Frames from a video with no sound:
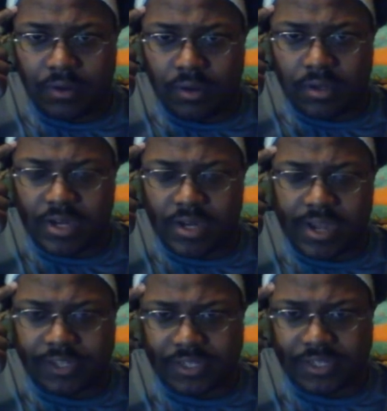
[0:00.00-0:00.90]
to
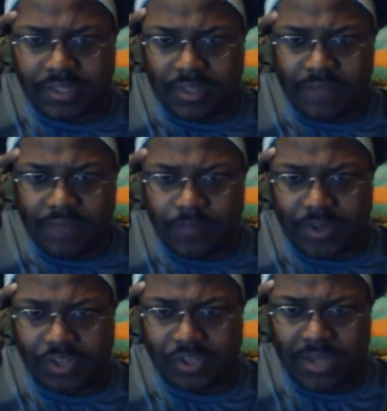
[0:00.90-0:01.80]
digest the
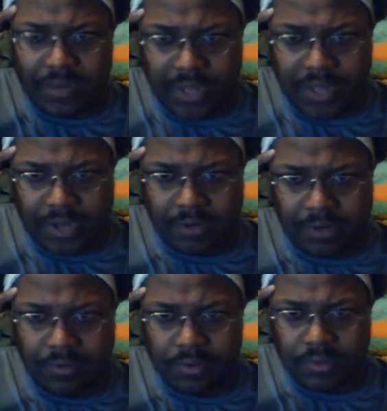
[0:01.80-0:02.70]
information that I mine
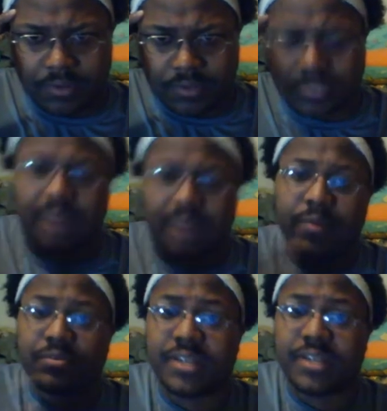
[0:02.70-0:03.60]
so that I may
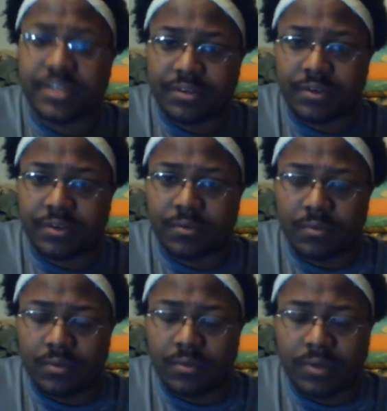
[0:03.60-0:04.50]
present it to you
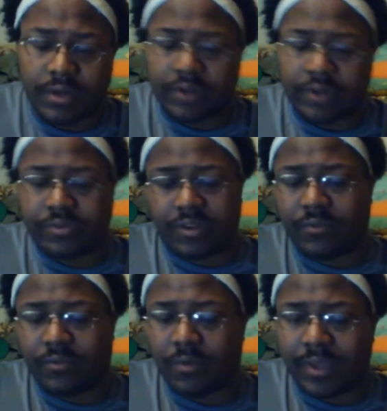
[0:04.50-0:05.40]
in an entertaining
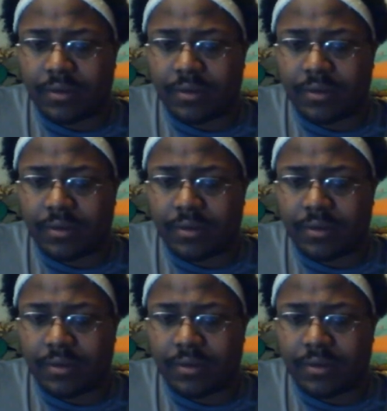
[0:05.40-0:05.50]
format.